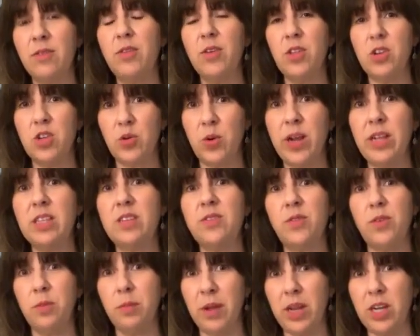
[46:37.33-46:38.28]
for the
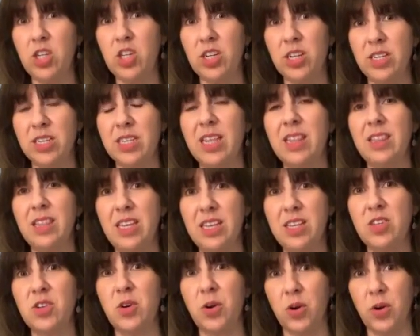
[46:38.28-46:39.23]
transformations that
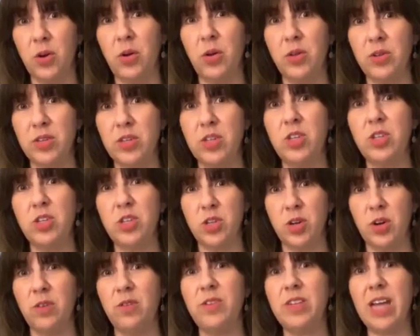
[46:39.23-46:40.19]
these girls
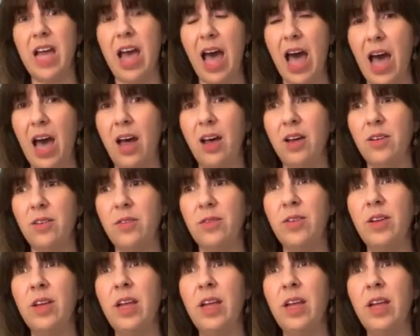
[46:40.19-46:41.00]
deserve to have.